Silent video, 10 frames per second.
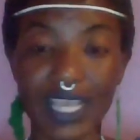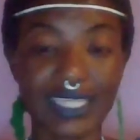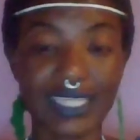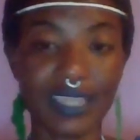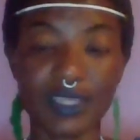
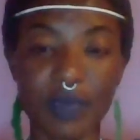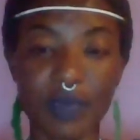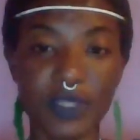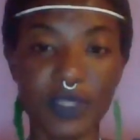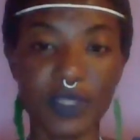like I said, these
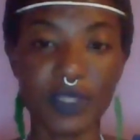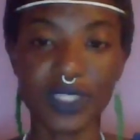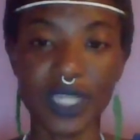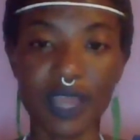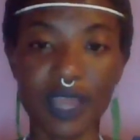babies don't
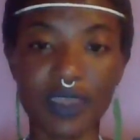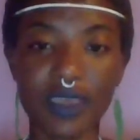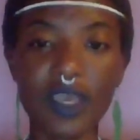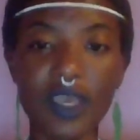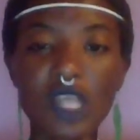filter
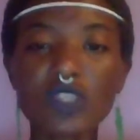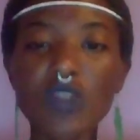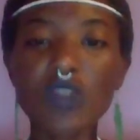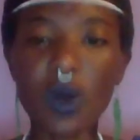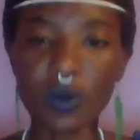nothing.
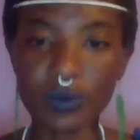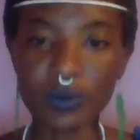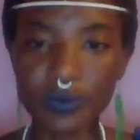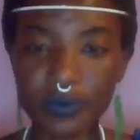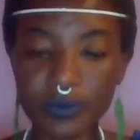So,
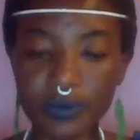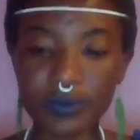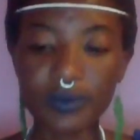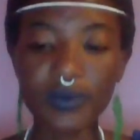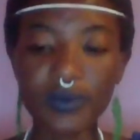
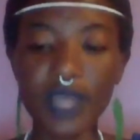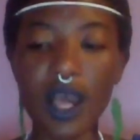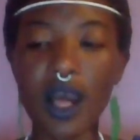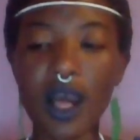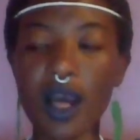
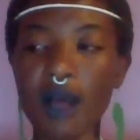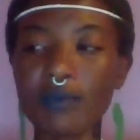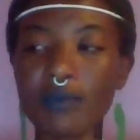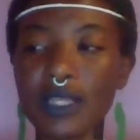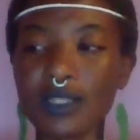
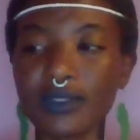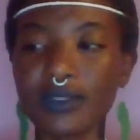some